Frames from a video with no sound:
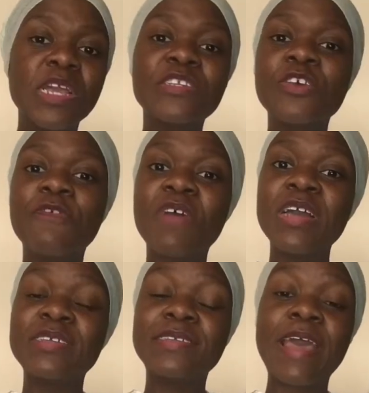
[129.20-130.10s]
So if I
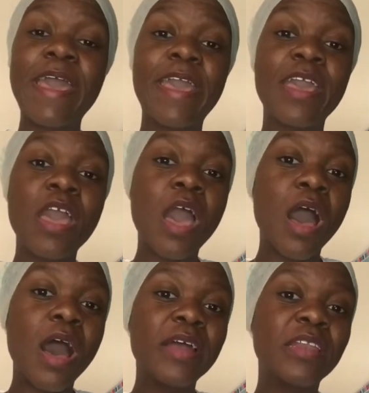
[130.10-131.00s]
say,
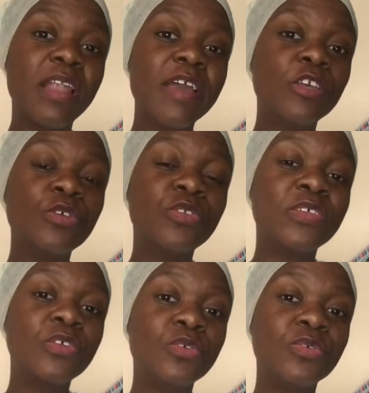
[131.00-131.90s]
I'd like you
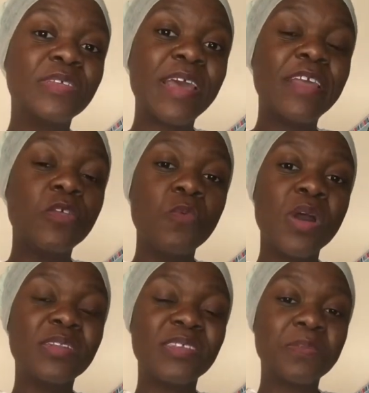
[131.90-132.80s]
to say the
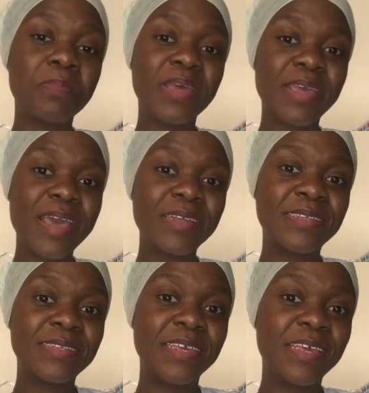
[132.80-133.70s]
word
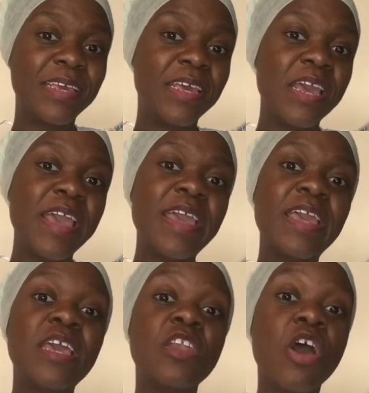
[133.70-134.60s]
spaghetti
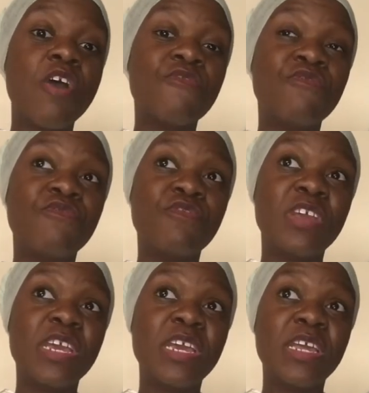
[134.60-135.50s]
in a
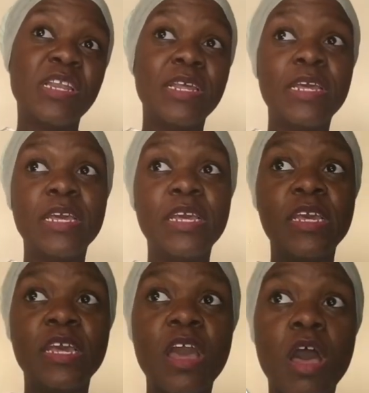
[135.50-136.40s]

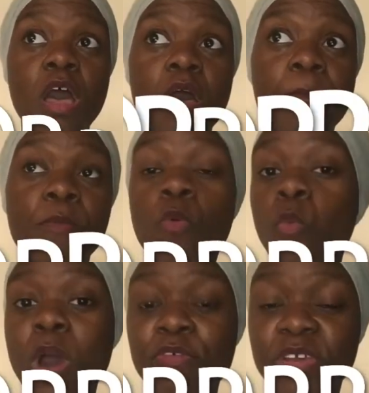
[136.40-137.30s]
really
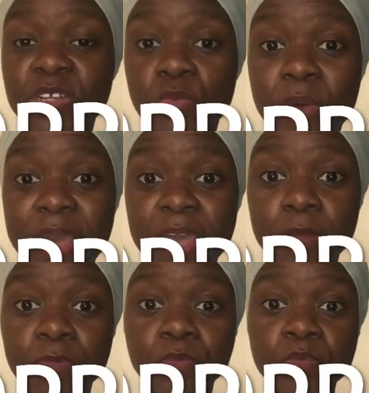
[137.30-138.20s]
worried way,
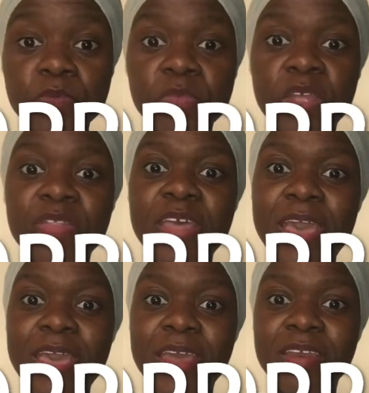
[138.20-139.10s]

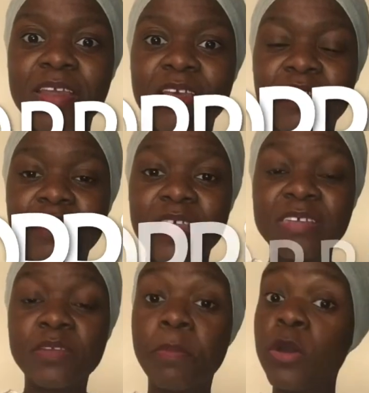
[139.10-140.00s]
then they're
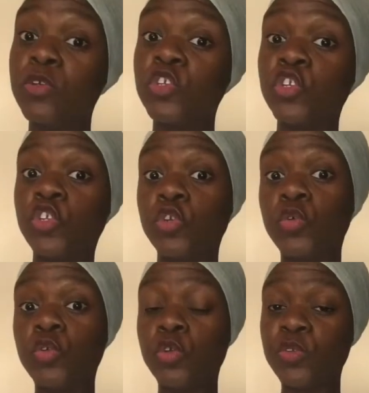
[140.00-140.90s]
supposed to
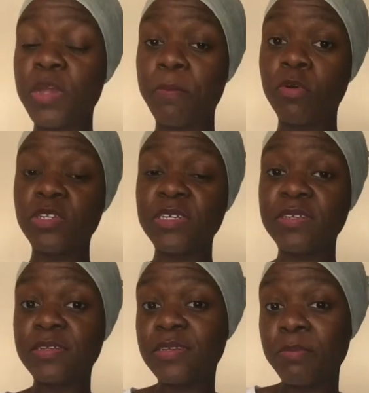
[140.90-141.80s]
use their bodies
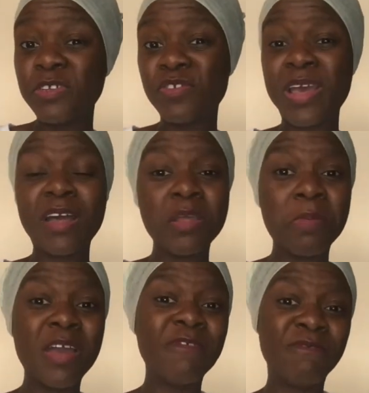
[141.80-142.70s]
to demonstrate how they
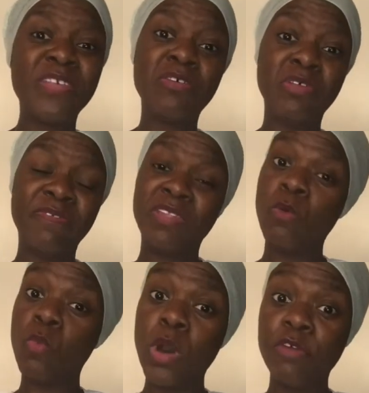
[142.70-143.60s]
might feel if they're
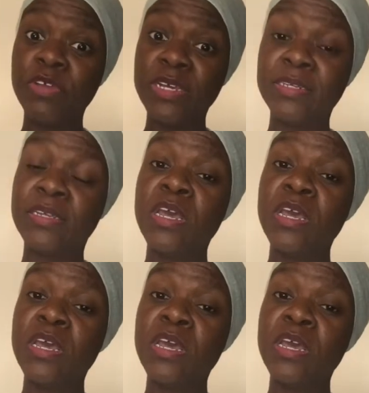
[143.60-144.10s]
worried.